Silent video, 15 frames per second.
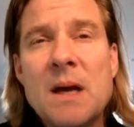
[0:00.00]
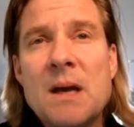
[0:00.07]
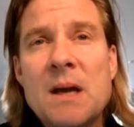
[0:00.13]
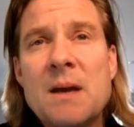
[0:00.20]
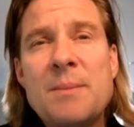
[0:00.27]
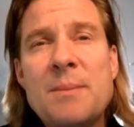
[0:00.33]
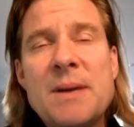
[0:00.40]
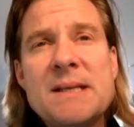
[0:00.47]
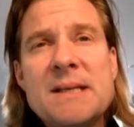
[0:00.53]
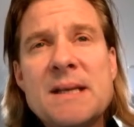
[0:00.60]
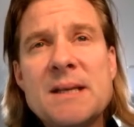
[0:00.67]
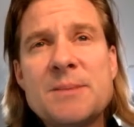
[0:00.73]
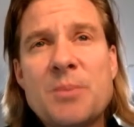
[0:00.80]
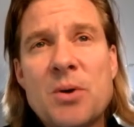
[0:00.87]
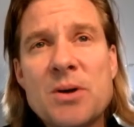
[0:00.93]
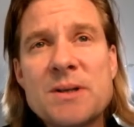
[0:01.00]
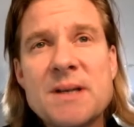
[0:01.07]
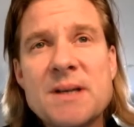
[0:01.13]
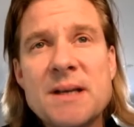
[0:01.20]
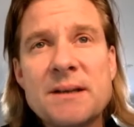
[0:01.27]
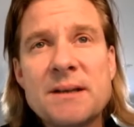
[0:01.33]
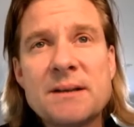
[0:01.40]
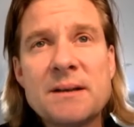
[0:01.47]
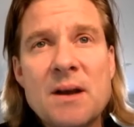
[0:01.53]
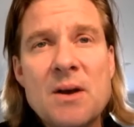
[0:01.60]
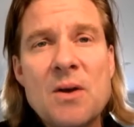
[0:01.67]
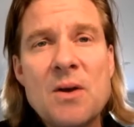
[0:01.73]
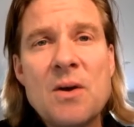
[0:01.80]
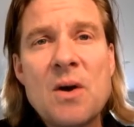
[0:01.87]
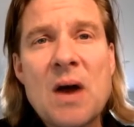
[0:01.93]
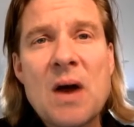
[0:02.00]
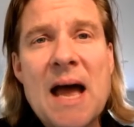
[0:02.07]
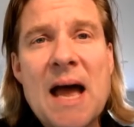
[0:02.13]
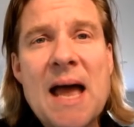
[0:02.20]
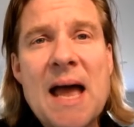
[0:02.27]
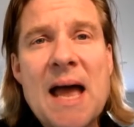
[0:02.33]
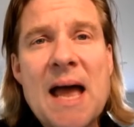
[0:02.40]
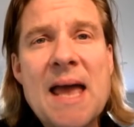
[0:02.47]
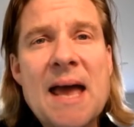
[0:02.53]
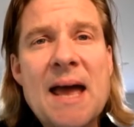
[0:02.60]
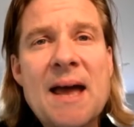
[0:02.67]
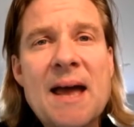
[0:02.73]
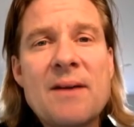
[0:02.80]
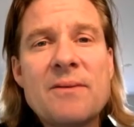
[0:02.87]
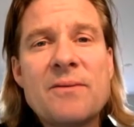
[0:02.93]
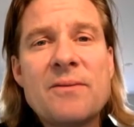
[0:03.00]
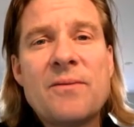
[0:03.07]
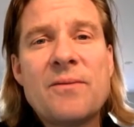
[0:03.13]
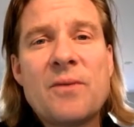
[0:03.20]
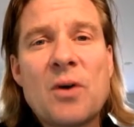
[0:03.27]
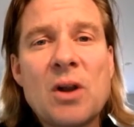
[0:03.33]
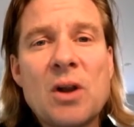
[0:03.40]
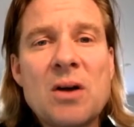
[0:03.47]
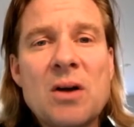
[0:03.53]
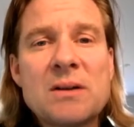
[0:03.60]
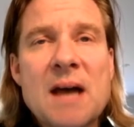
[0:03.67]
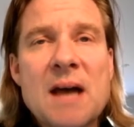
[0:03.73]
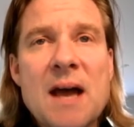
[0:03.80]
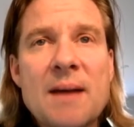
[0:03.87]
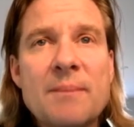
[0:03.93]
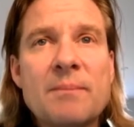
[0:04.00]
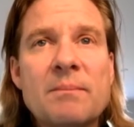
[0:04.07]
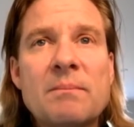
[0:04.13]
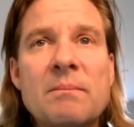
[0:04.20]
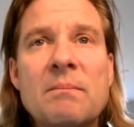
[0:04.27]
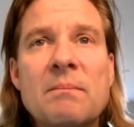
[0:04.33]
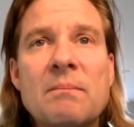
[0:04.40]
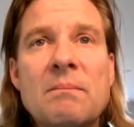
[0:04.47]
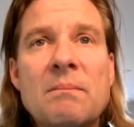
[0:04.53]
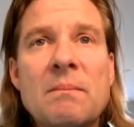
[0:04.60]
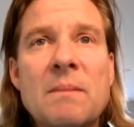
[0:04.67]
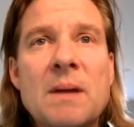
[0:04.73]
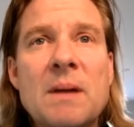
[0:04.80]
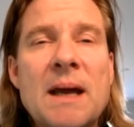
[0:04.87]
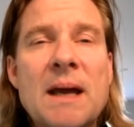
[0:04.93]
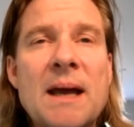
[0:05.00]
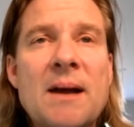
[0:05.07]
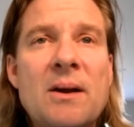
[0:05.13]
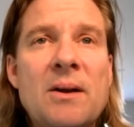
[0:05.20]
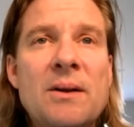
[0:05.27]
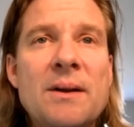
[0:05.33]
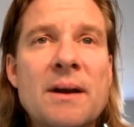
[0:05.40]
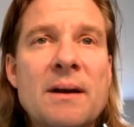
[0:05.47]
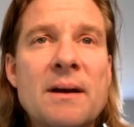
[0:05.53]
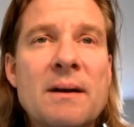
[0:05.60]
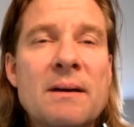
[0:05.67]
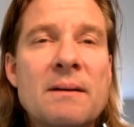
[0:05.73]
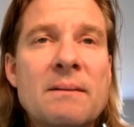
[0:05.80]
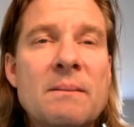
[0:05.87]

business person, I have for a long time held a